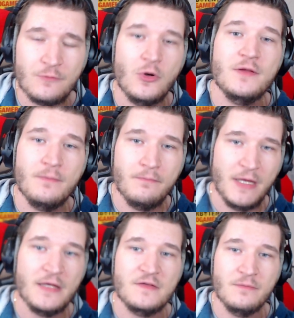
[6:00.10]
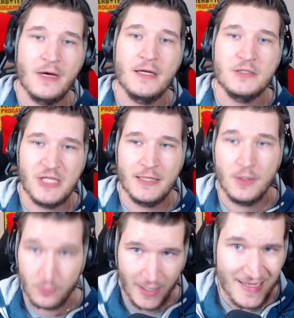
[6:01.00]
what makes my channel
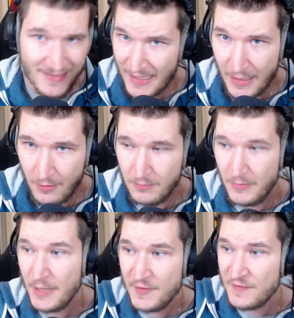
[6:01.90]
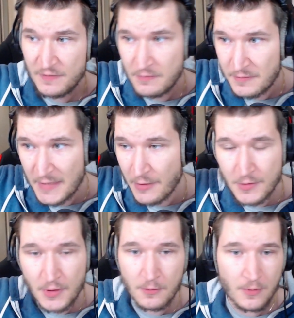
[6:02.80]
right now. Maybe it's
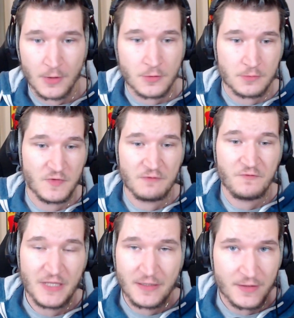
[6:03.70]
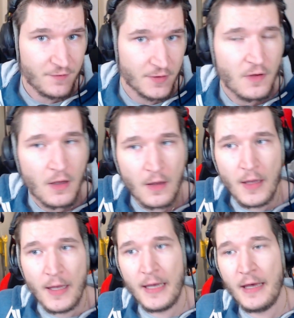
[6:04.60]
down the road, something else different.
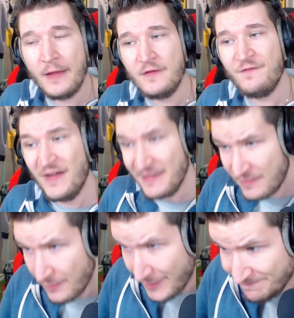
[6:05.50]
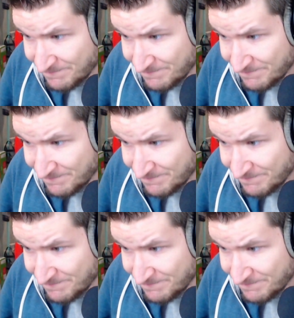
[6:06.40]
And fun story.